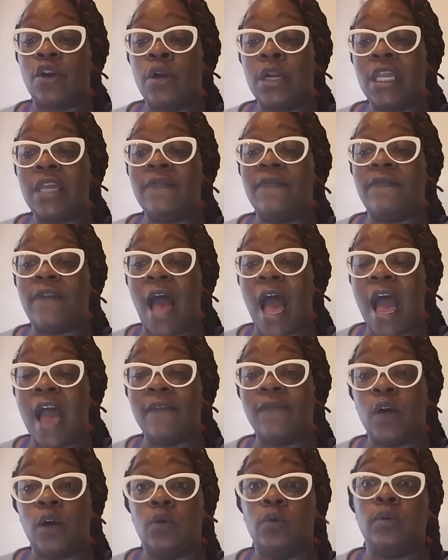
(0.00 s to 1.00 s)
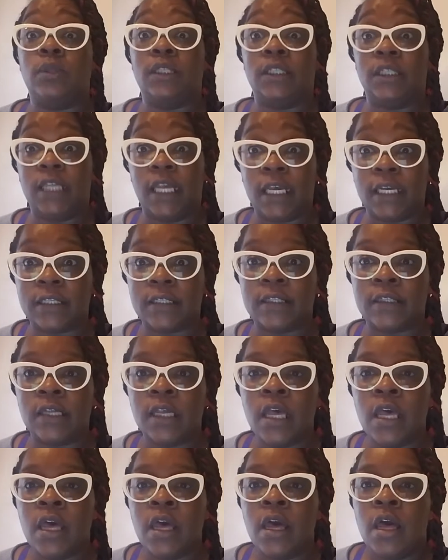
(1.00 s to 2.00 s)
$3506.
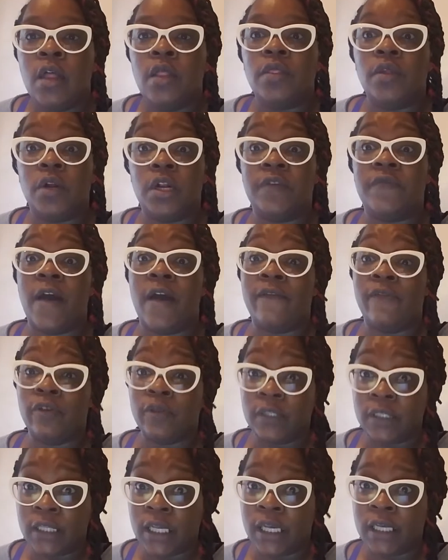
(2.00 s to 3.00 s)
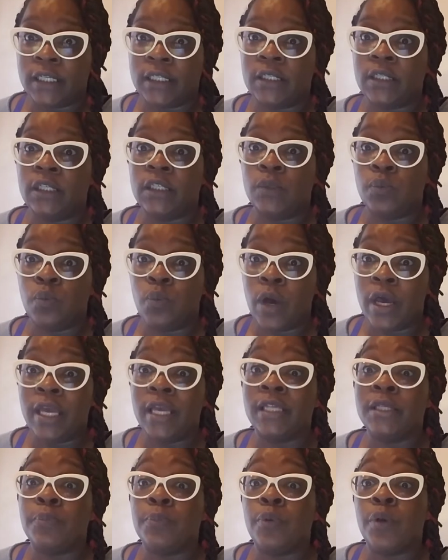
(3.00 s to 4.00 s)
$3506 is
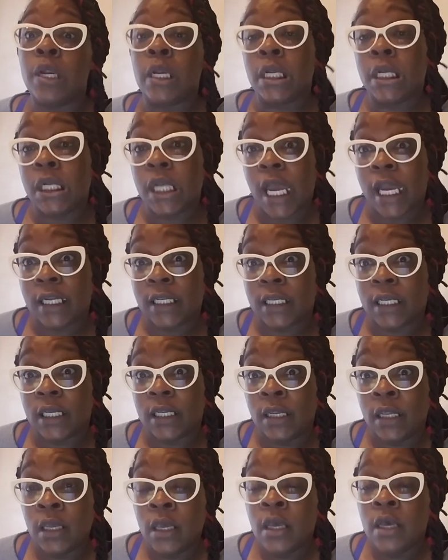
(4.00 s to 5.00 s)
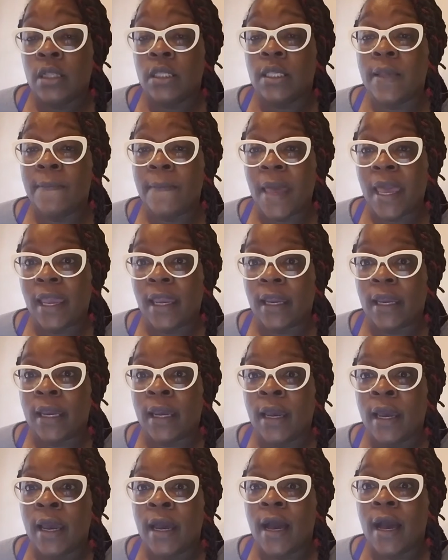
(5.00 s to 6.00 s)
what is projected to
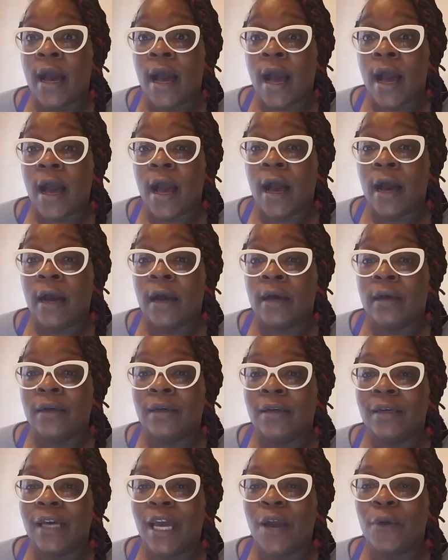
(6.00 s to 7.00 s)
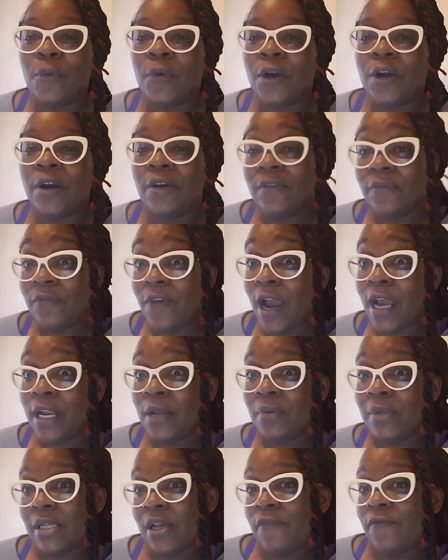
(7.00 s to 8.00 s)
make. At work on
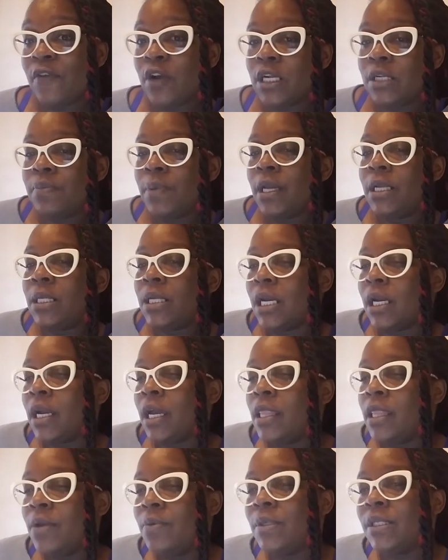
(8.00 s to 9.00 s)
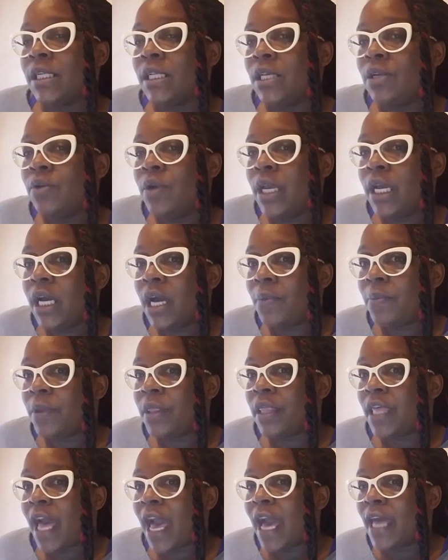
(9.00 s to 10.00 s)
Friday was our first paycheck, and there was a little hiccup
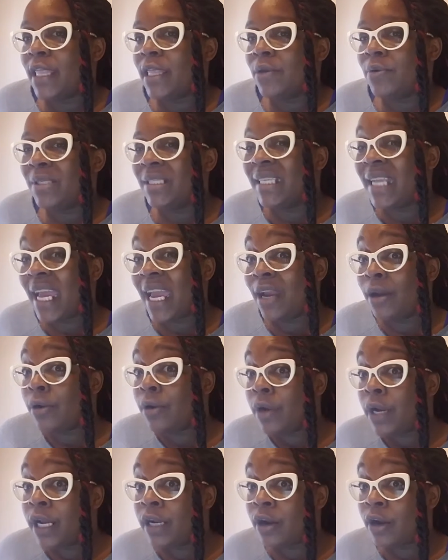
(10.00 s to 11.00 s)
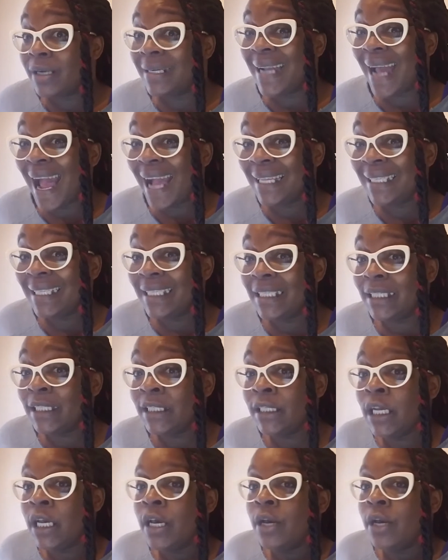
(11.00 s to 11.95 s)
with that. There was an error in our taxes,